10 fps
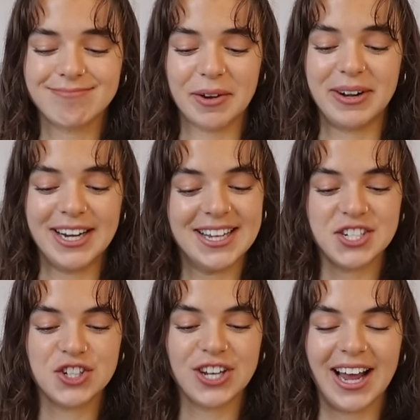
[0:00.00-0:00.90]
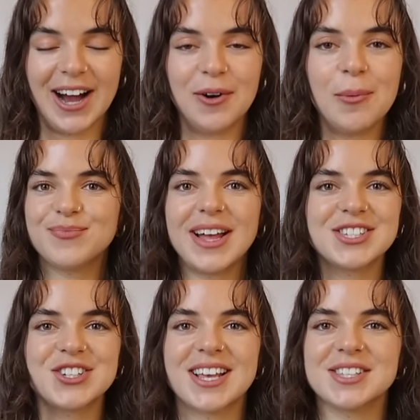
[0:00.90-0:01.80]
I really need to chill out. Let's
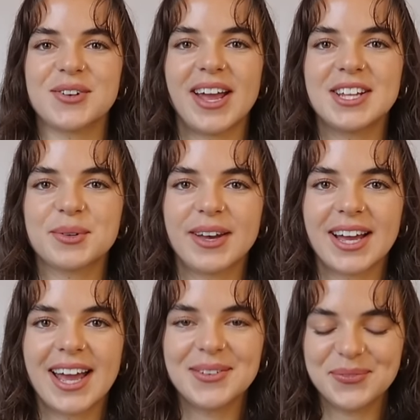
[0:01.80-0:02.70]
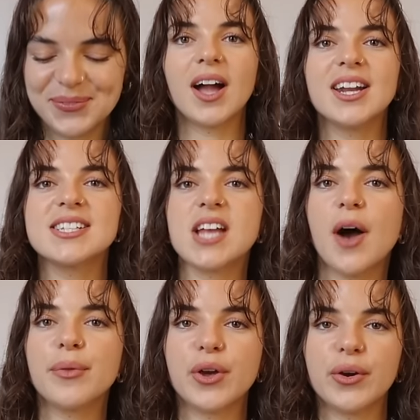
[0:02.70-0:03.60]
just get straight into it, okay? I'm gonna
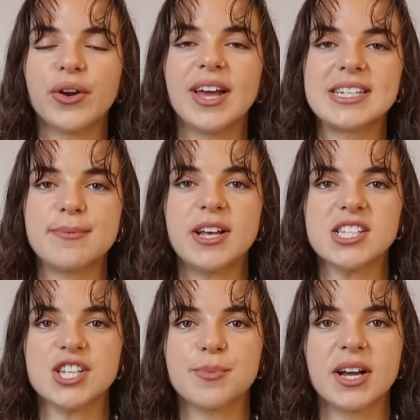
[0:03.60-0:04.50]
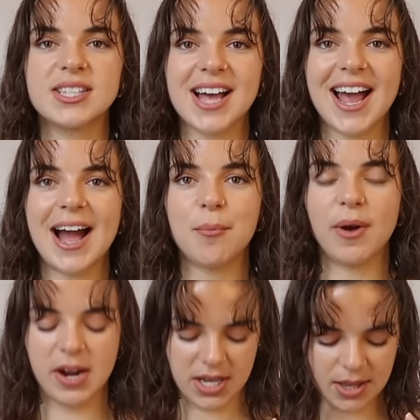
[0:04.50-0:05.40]
start with Cuckoo Intimates just because I am
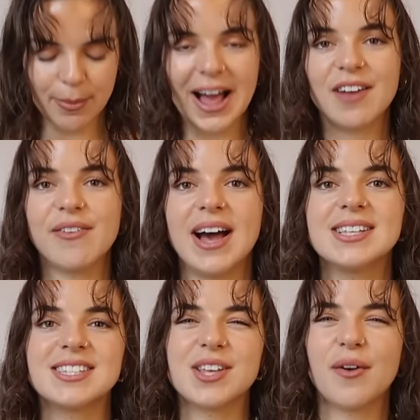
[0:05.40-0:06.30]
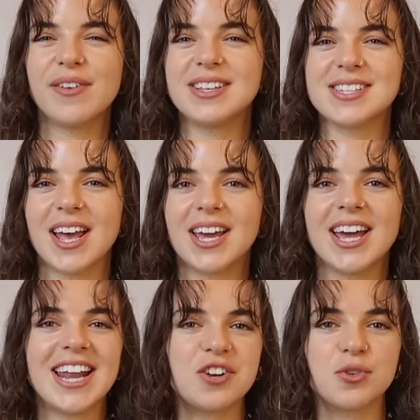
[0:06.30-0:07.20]
wearing the black vest, so it feels like
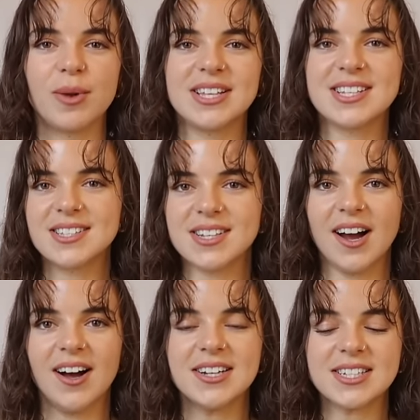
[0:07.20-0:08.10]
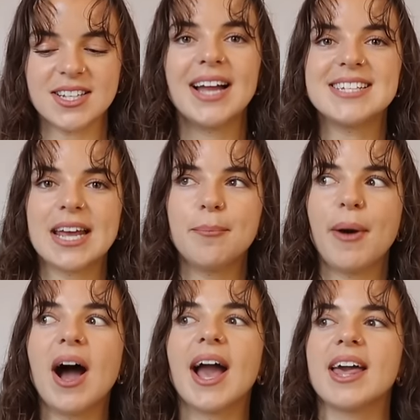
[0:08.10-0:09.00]
a natural place to start. I did
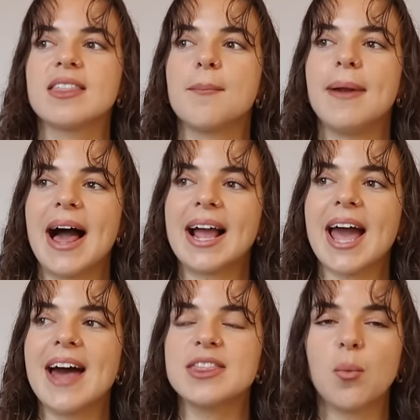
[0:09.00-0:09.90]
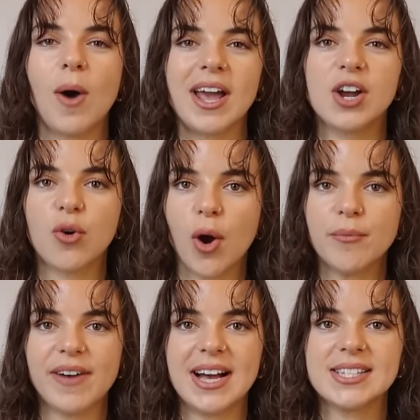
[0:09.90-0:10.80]
buy the black and the white
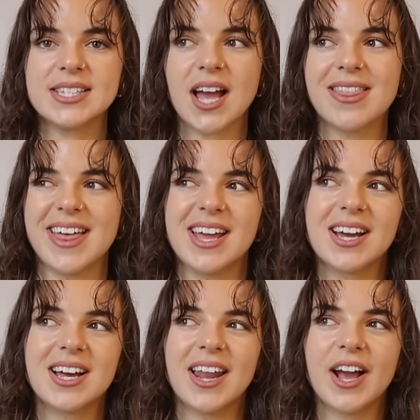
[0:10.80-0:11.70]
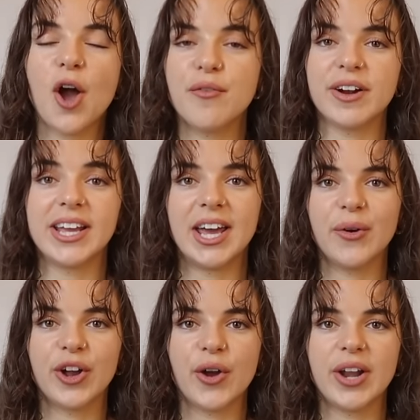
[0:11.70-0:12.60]
crop vest, I think, like over a year
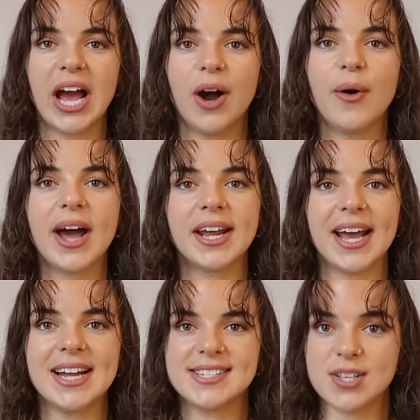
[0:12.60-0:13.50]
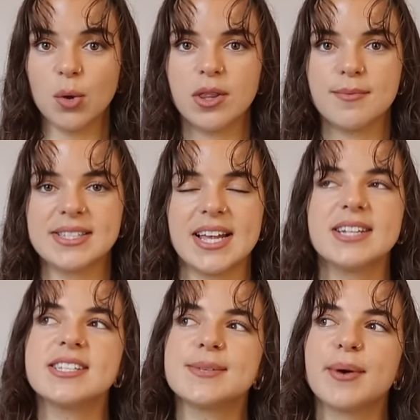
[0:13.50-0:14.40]
ago now, and I had sold them
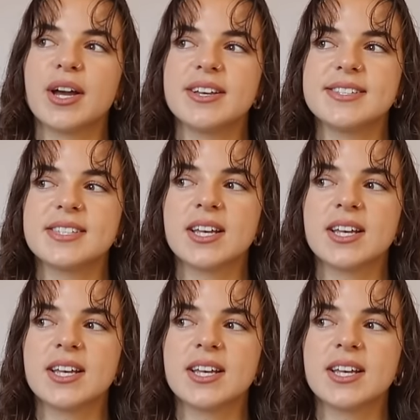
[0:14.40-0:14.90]
since because